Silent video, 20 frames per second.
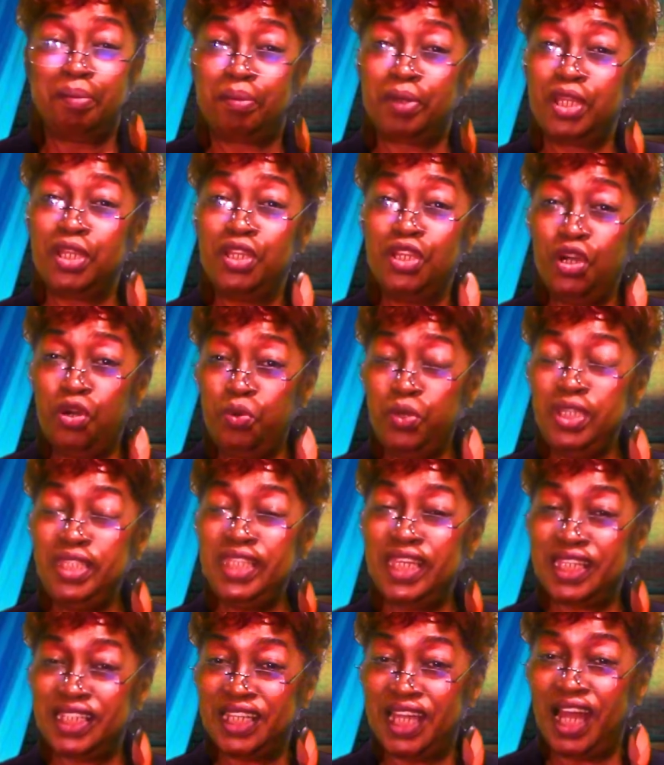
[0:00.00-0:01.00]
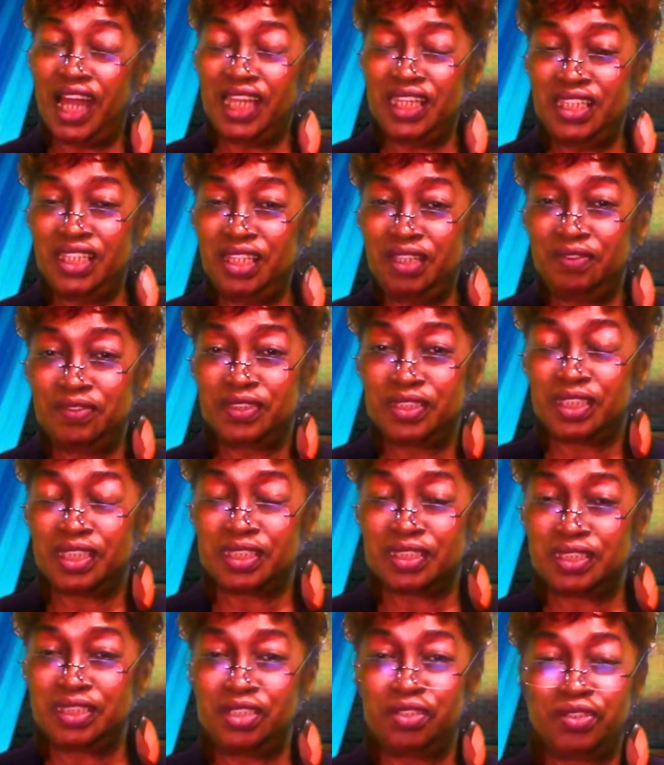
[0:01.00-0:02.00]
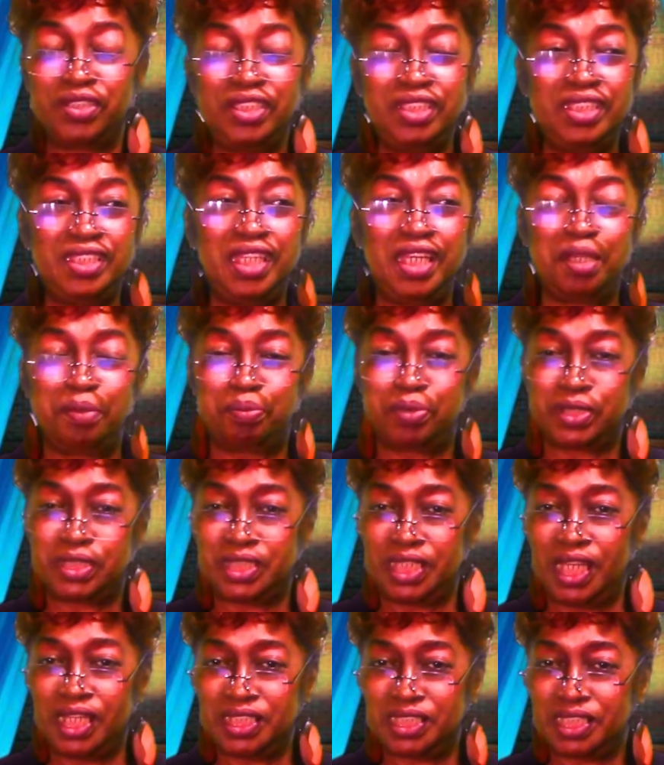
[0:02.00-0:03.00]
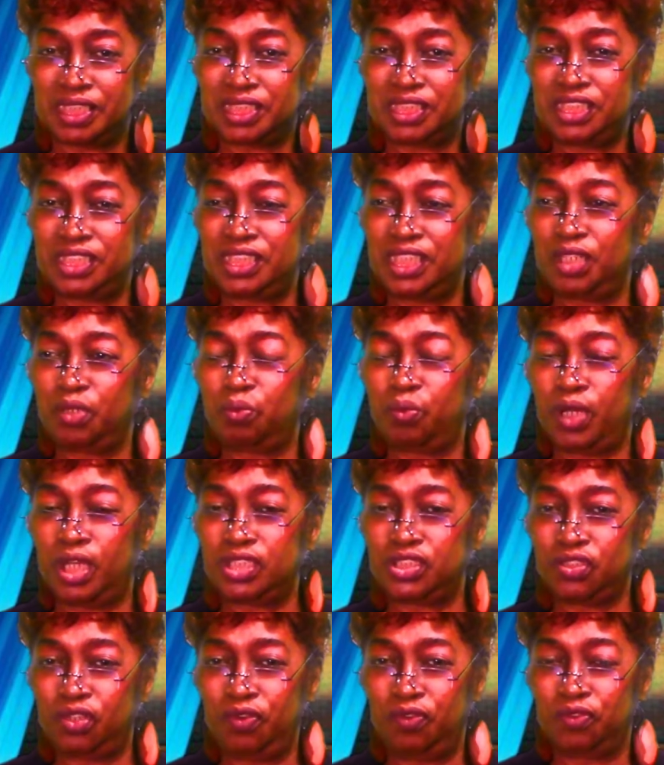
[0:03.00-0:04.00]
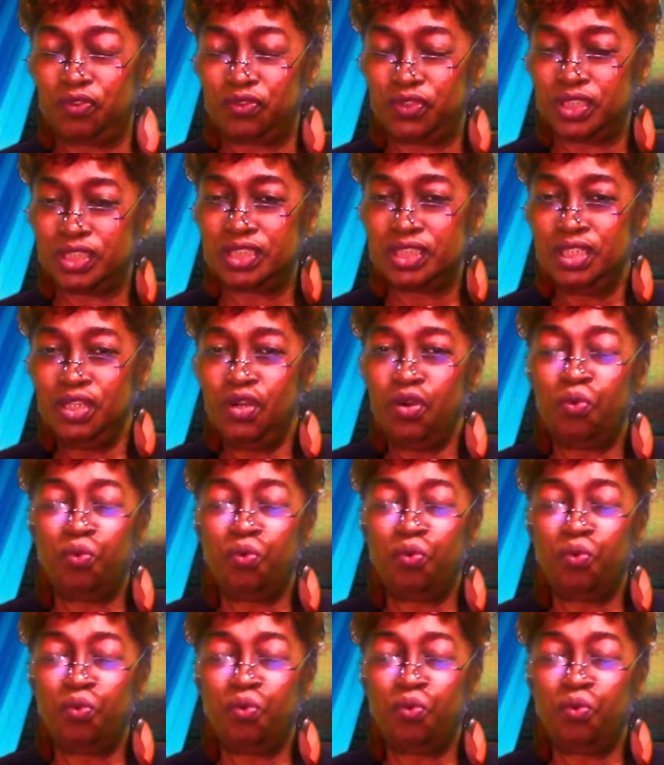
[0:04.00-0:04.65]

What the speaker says: But knowing that God loves us, you know, He's there to protect us. He's there to watch over us.